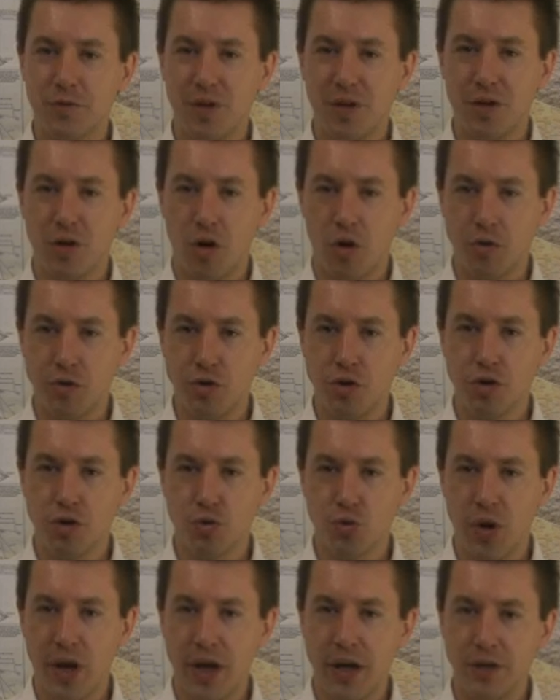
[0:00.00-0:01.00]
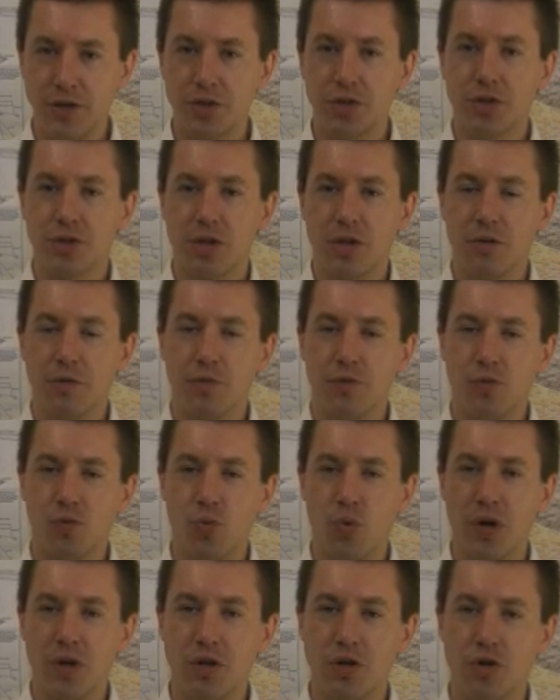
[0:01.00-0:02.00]
fit on your range of
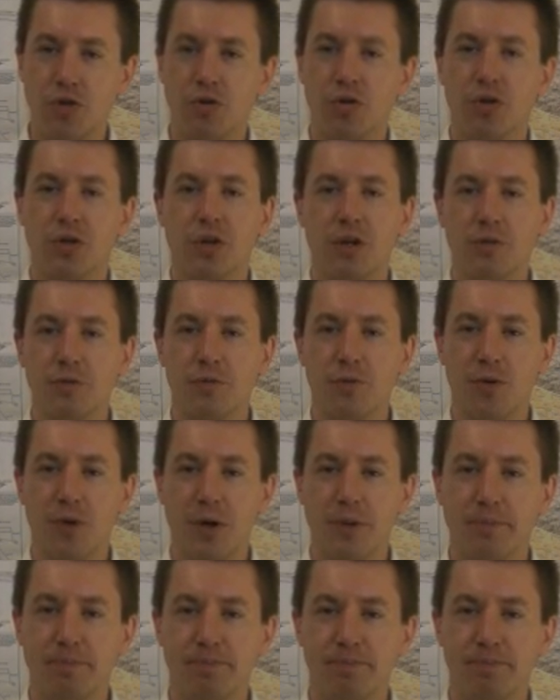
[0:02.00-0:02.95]
what you're looking for.